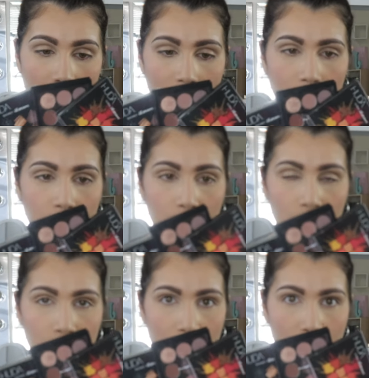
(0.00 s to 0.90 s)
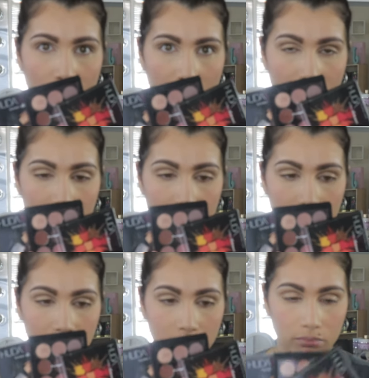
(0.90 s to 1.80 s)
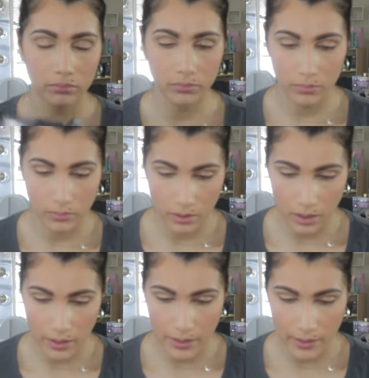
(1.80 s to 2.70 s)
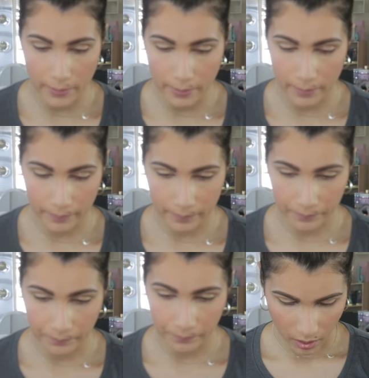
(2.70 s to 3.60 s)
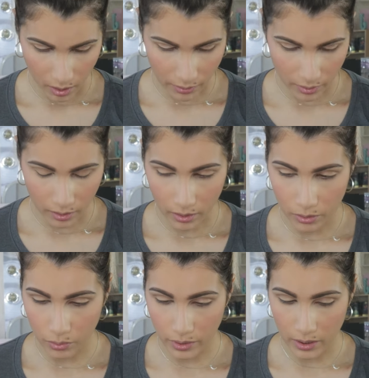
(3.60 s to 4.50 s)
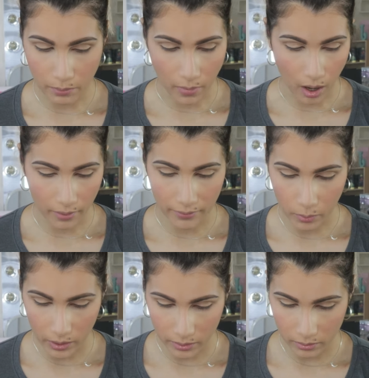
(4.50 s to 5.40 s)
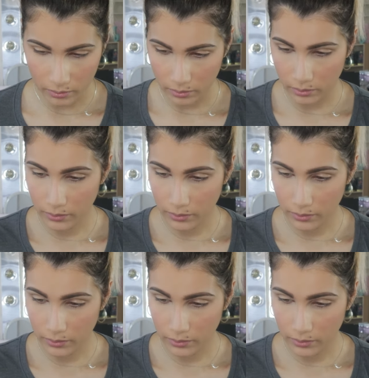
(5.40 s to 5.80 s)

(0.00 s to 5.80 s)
I don't know which one to go with. Um, I think I'll do the mauve one.